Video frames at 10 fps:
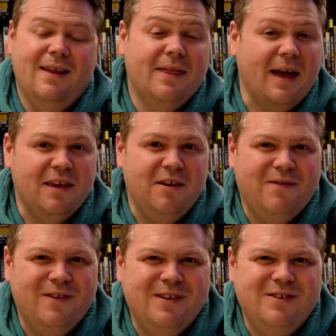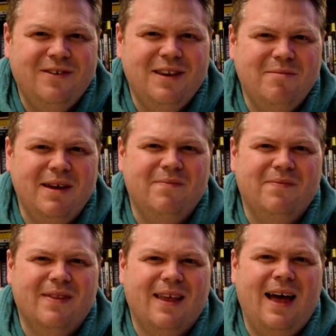Thank you for joining me.
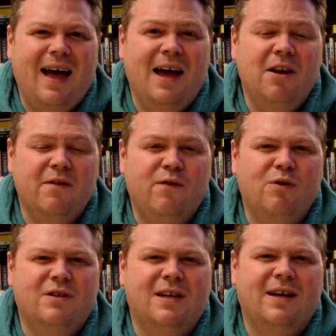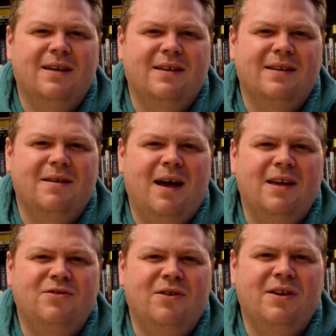I look forward to
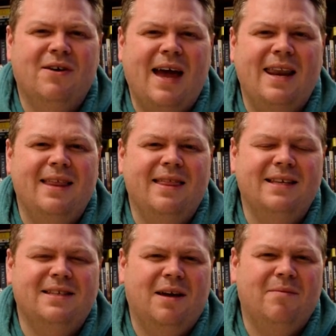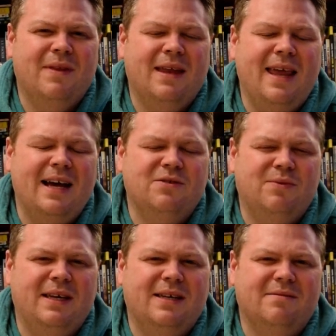joining you again this time next
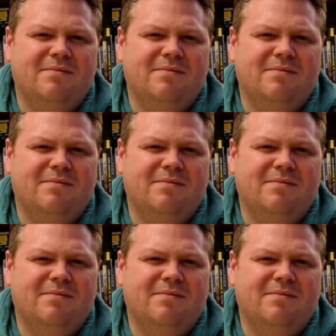week.